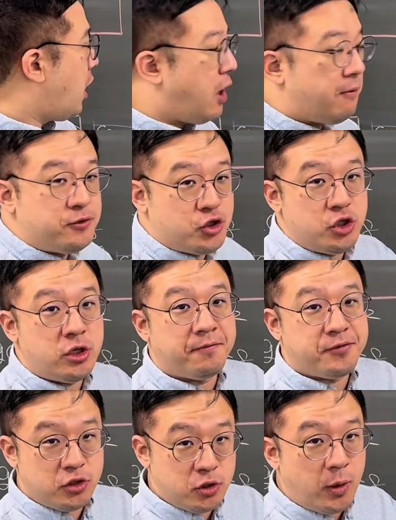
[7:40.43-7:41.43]
of g of
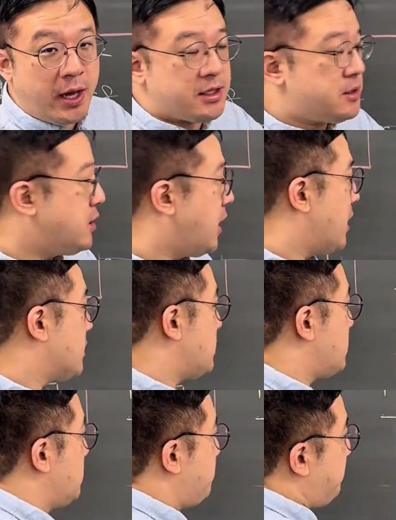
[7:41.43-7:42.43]
2x dx.